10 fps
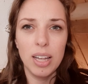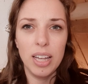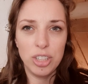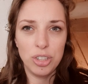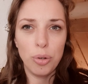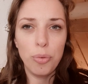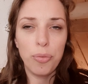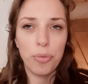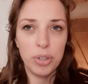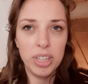is so
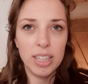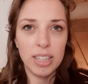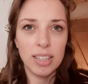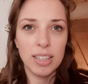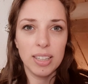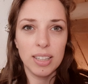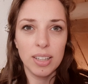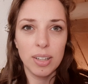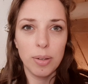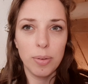freeing,
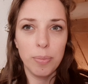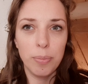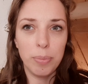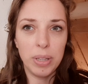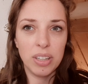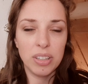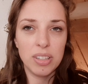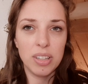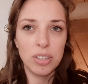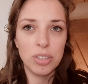because
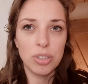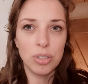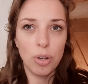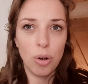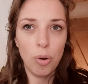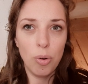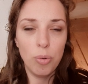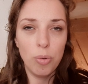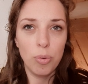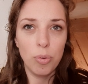there's
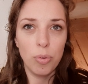no